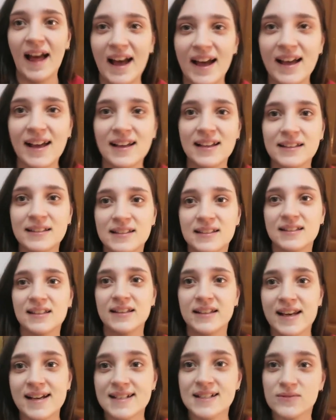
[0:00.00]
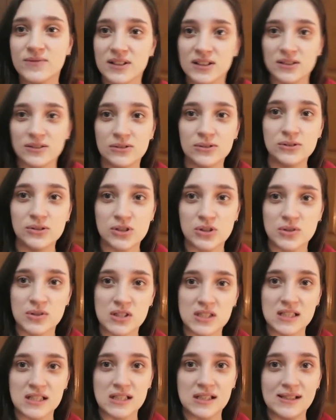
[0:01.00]
And the next video you
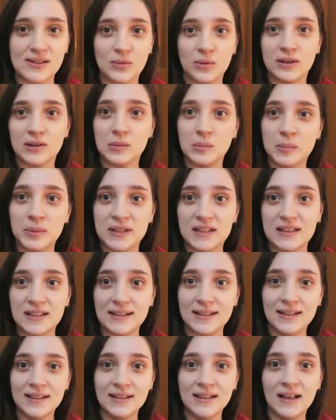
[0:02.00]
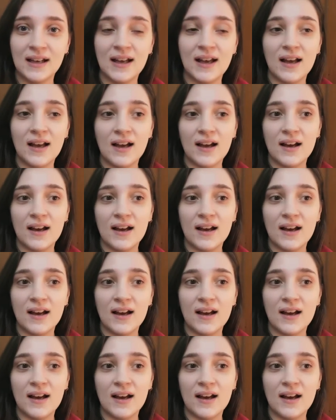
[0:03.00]
see will be